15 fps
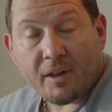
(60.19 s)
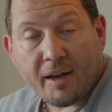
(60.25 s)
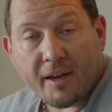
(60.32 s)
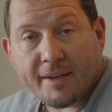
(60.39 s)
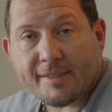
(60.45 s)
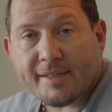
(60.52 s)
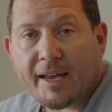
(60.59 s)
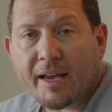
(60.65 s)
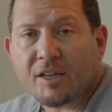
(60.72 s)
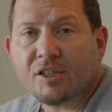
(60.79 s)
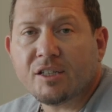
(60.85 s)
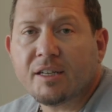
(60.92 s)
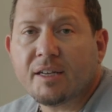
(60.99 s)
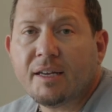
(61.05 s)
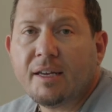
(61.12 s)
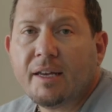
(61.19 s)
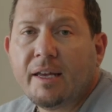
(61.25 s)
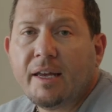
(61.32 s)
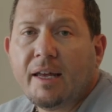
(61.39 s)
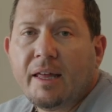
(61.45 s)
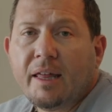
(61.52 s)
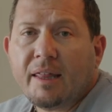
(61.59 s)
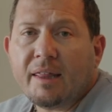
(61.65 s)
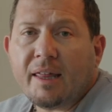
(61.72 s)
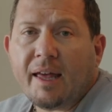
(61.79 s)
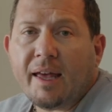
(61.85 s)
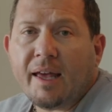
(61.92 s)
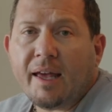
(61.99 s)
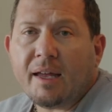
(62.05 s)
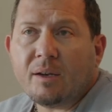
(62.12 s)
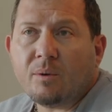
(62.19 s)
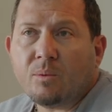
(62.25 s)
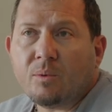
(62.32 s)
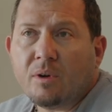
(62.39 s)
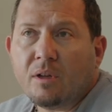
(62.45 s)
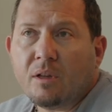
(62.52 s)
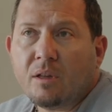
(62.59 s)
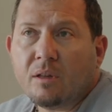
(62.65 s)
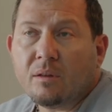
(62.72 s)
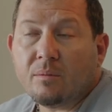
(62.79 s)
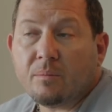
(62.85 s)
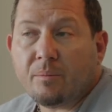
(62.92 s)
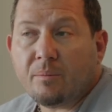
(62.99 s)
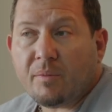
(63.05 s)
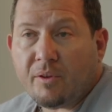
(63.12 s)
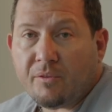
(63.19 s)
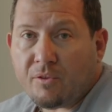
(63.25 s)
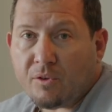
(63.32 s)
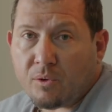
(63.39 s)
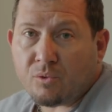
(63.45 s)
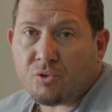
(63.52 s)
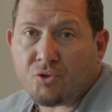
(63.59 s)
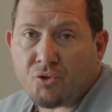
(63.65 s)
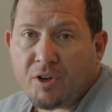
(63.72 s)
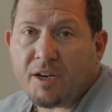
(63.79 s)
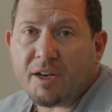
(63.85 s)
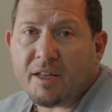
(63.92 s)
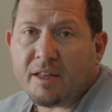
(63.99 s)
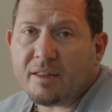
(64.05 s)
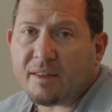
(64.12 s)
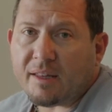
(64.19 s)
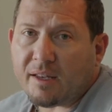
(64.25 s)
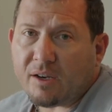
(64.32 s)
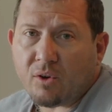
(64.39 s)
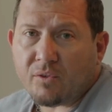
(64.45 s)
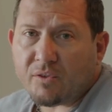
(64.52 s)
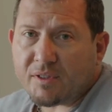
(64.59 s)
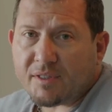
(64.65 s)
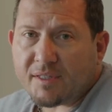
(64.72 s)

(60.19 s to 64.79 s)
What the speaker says: eyes actually, that will, if you don't treat it, then over